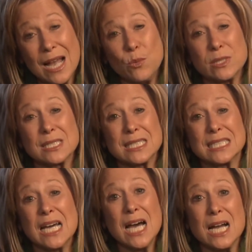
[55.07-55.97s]
I was
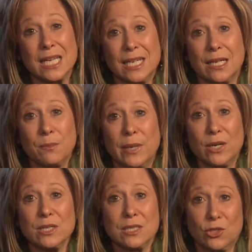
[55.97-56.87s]
stuck in a
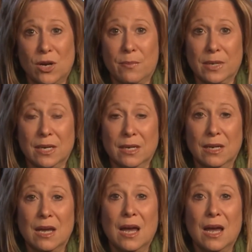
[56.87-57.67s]
comparison trap again.